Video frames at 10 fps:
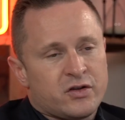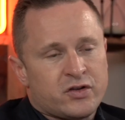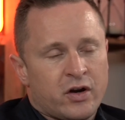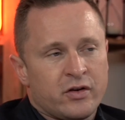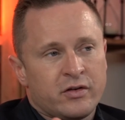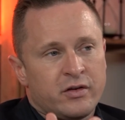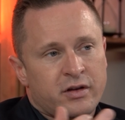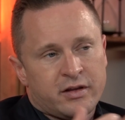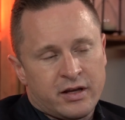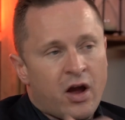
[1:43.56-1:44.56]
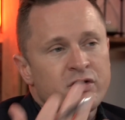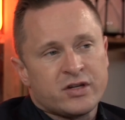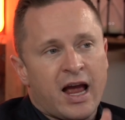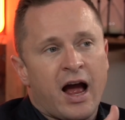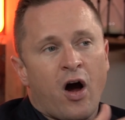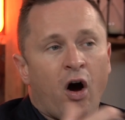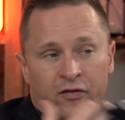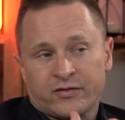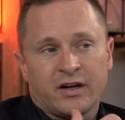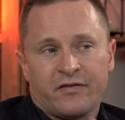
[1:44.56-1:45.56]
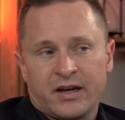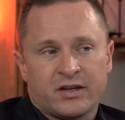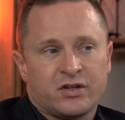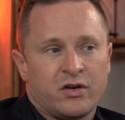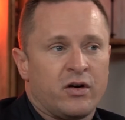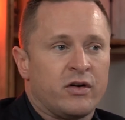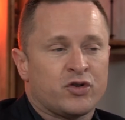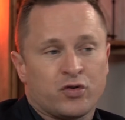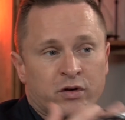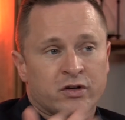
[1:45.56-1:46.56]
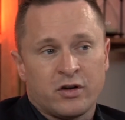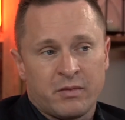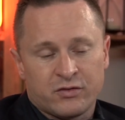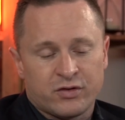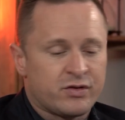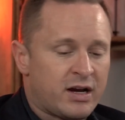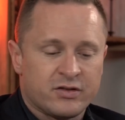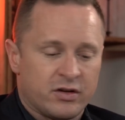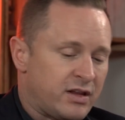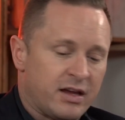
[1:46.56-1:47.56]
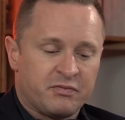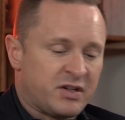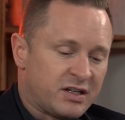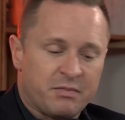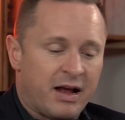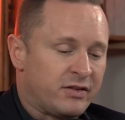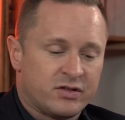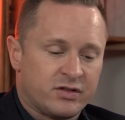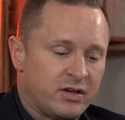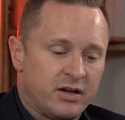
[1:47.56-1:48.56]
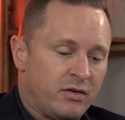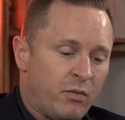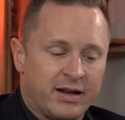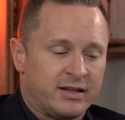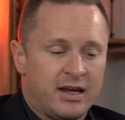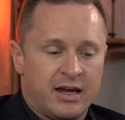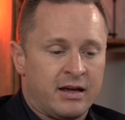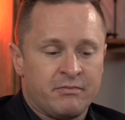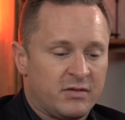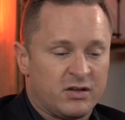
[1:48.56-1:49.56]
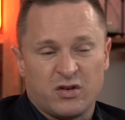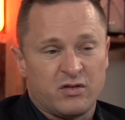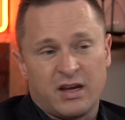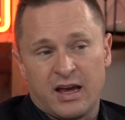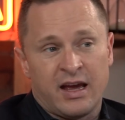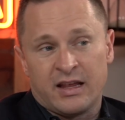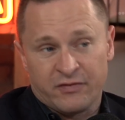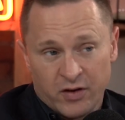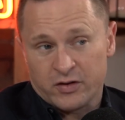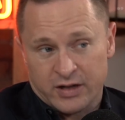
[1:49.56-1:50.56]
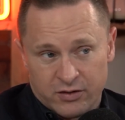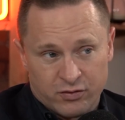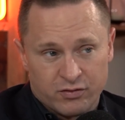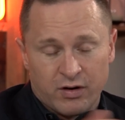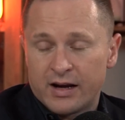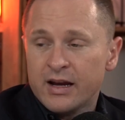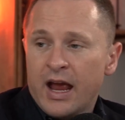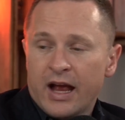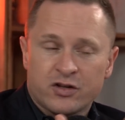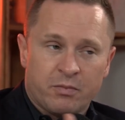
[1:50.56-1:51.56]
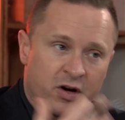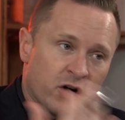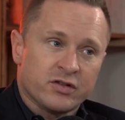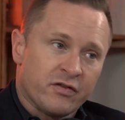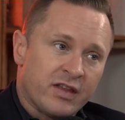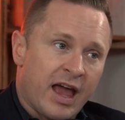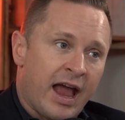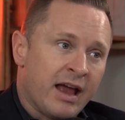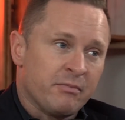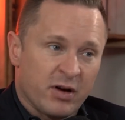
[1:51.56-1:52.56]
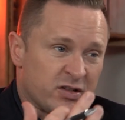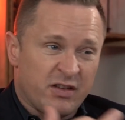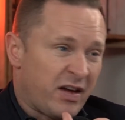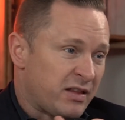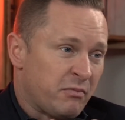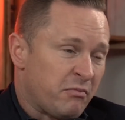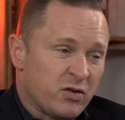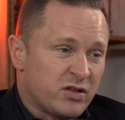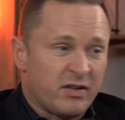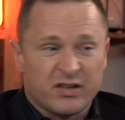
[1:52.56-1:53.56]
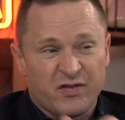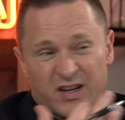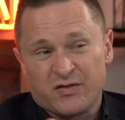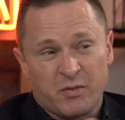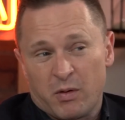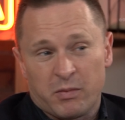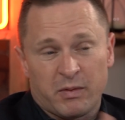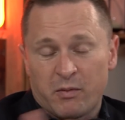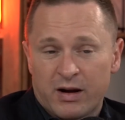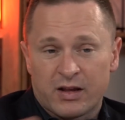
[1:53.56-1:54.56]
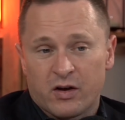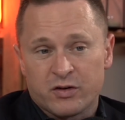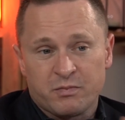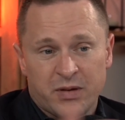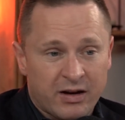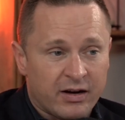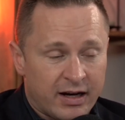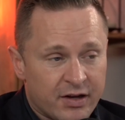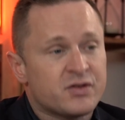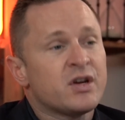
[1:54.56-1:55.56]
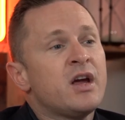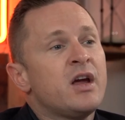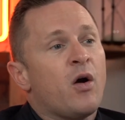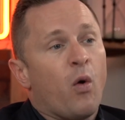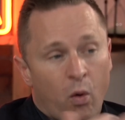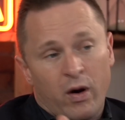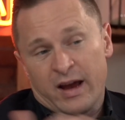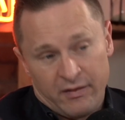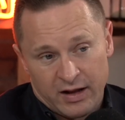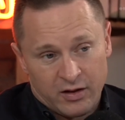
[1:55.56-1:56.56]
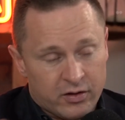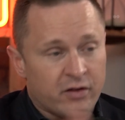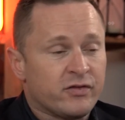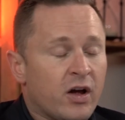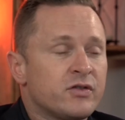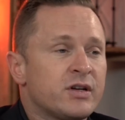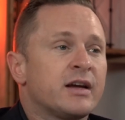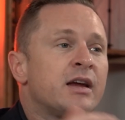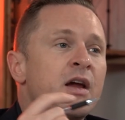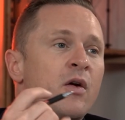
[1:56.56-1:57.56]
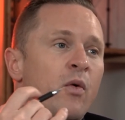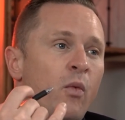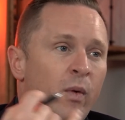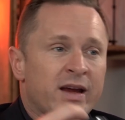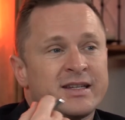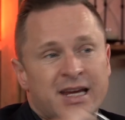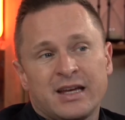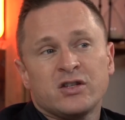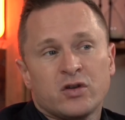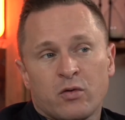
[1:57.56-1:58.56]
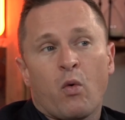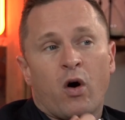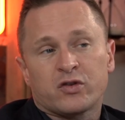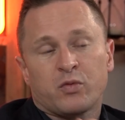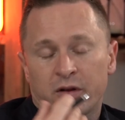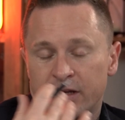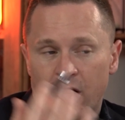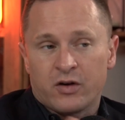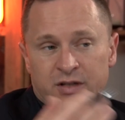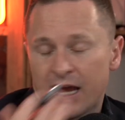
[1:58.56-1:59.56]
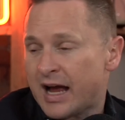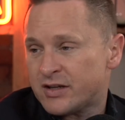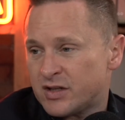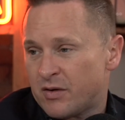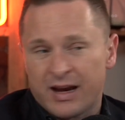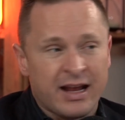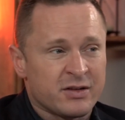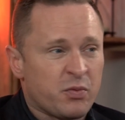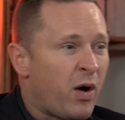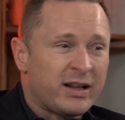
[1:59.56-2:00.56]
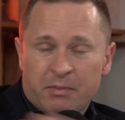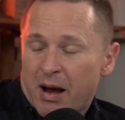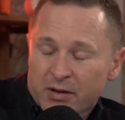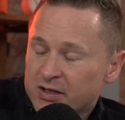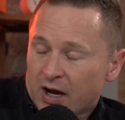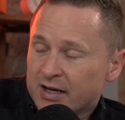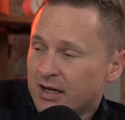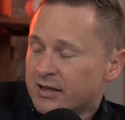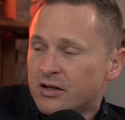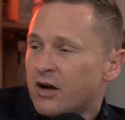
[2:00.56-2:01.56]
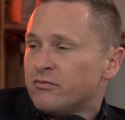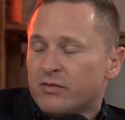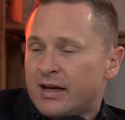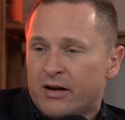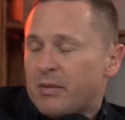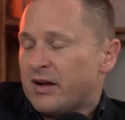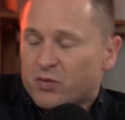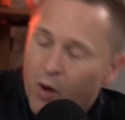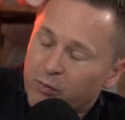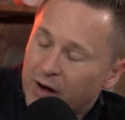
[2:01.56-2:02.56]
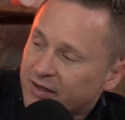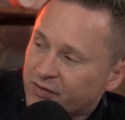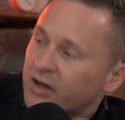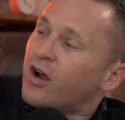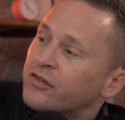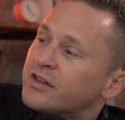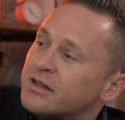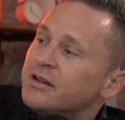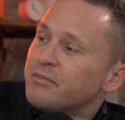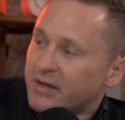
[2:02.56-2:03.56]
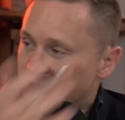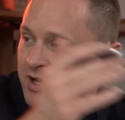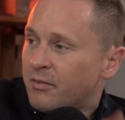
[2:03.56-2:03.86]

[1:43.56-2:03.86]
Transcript: So the OCR often affects your shorter term interest rate, so the 6 months, the 1 year, the 2 year, and the floating interest rate. And so because of that, because the fact that most of us fix for probably one of those periods or have our loan on floating, we tend to watch what the OCR is doing, and it's widely publicised. Like, you don't hear about swap rates very often, but you hear